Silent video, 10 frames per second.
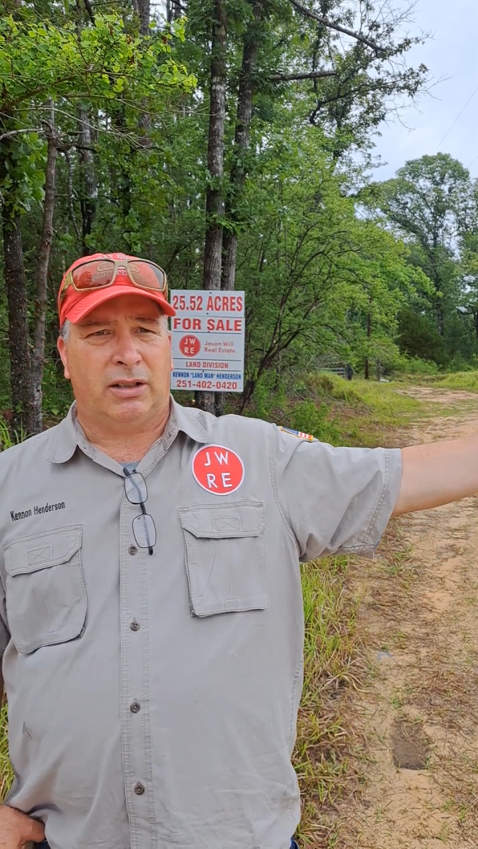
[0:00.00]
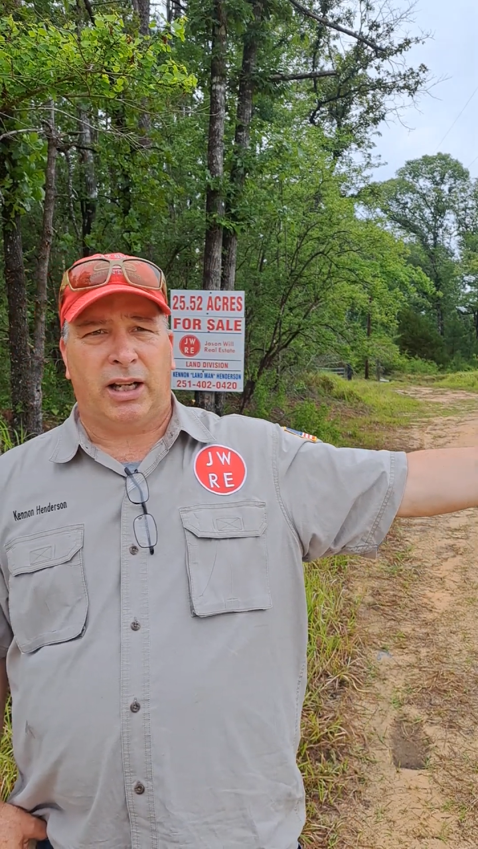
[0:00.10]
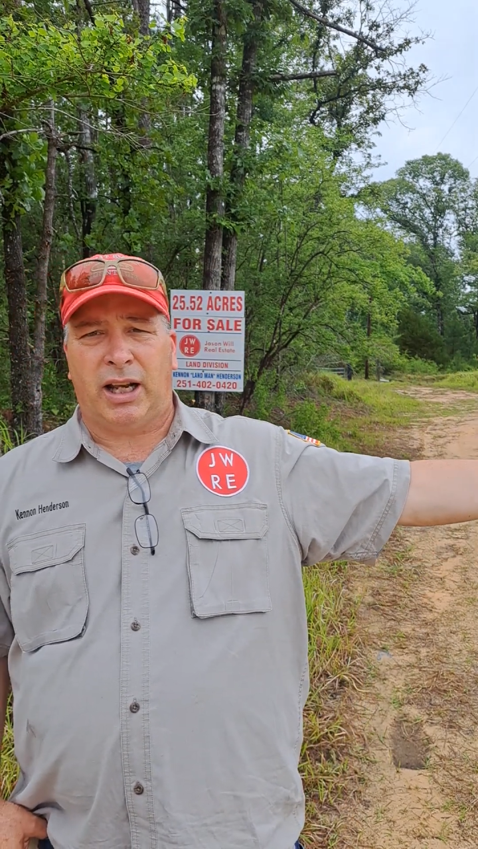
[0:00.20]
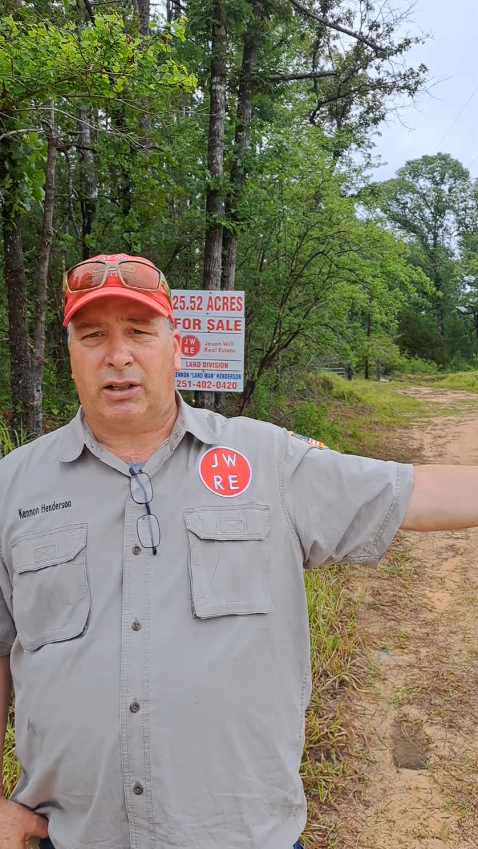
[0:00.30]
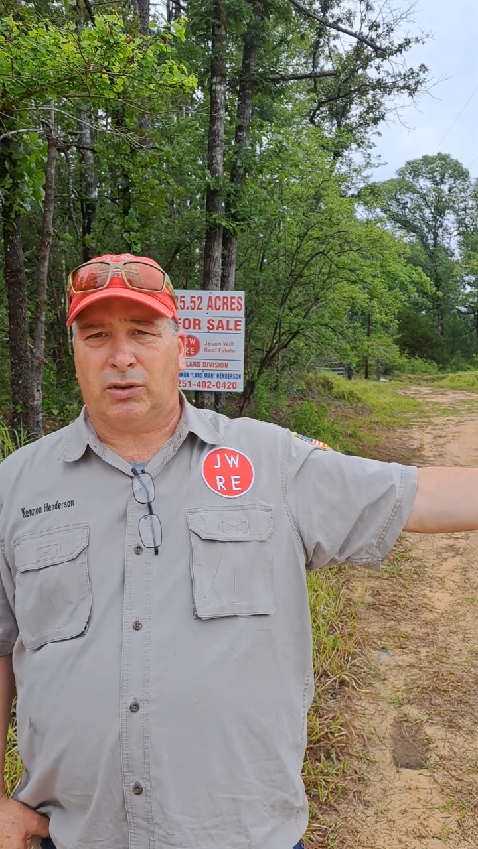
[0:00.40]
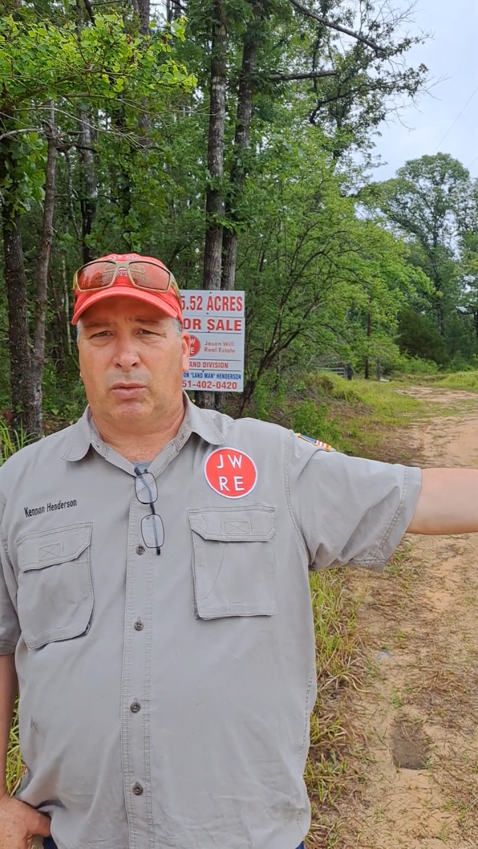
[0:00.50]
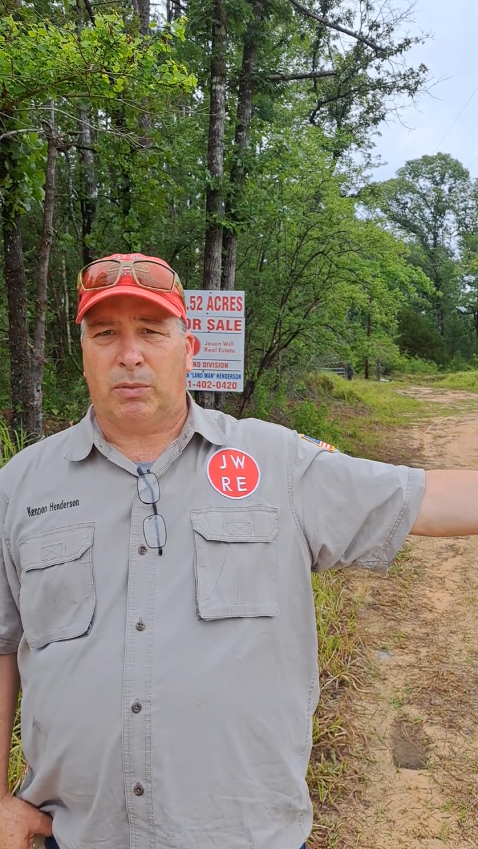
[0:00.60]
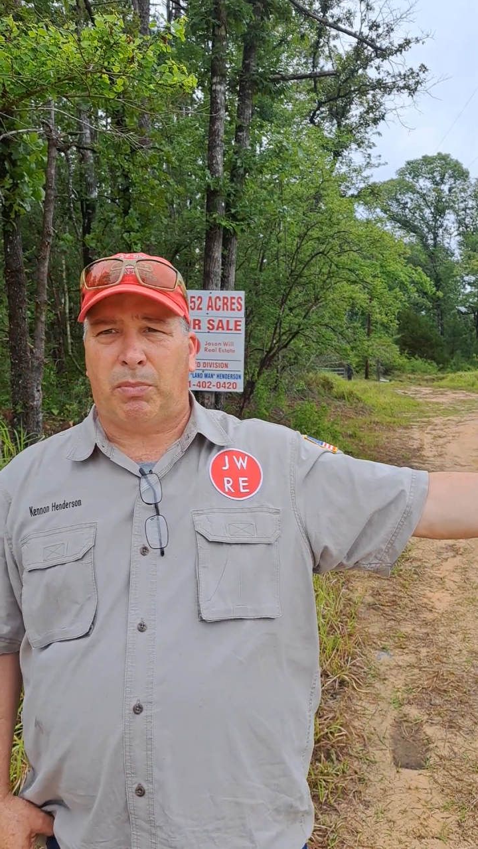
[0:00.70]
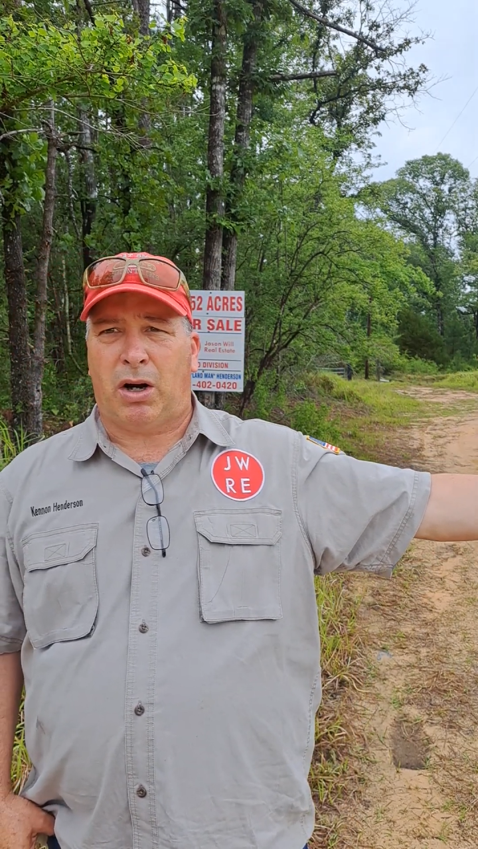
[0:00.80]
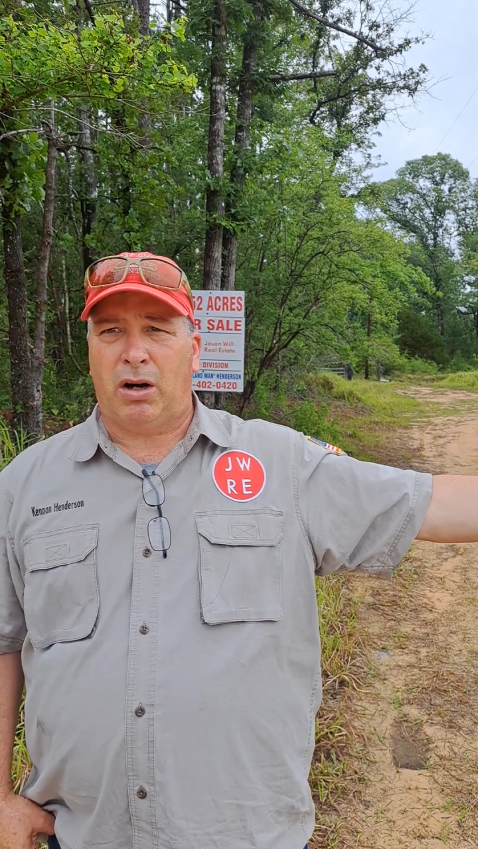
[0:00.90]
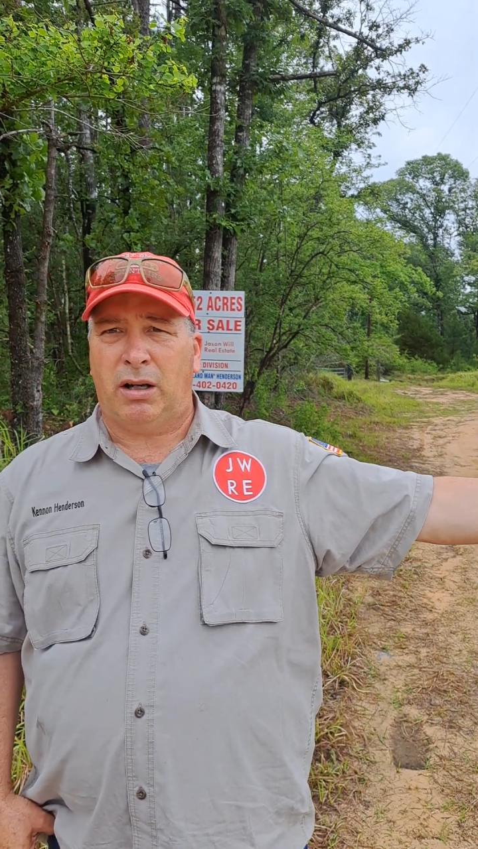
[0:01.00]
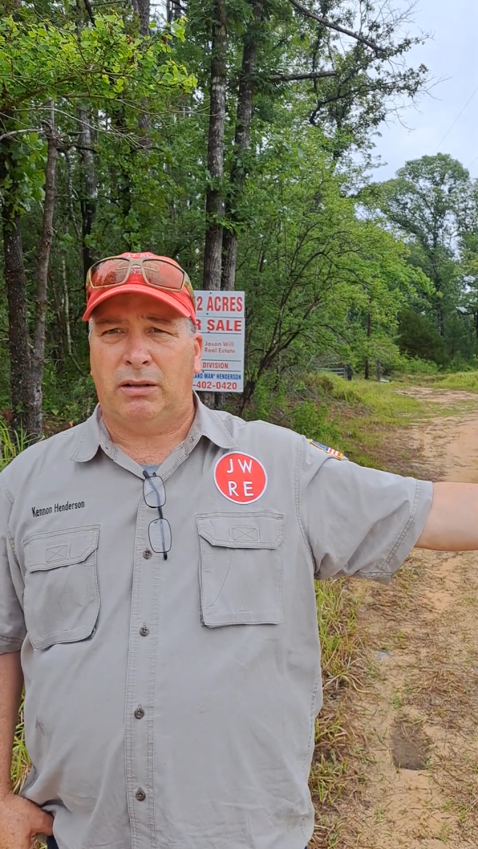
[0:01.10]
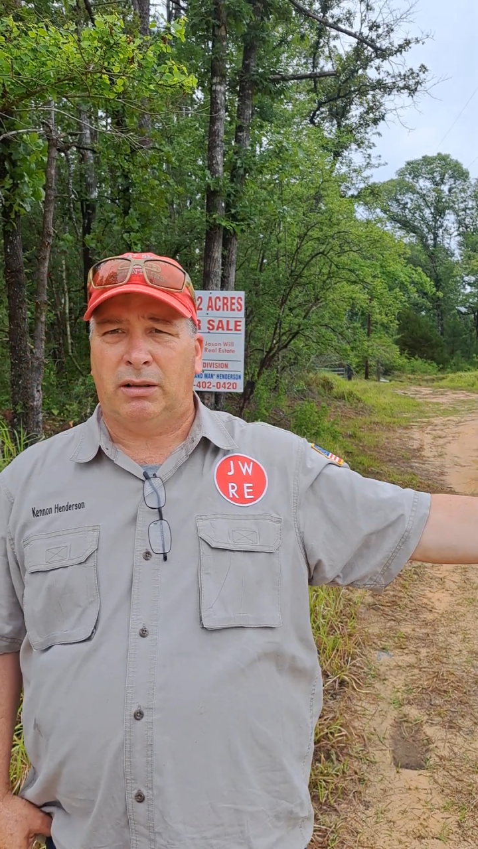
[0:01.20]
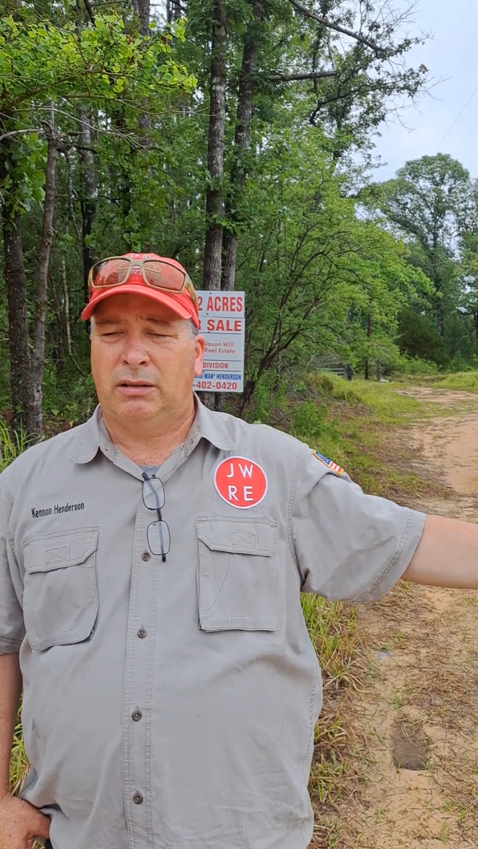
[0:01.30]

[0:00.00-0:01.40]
10 acres with a pond.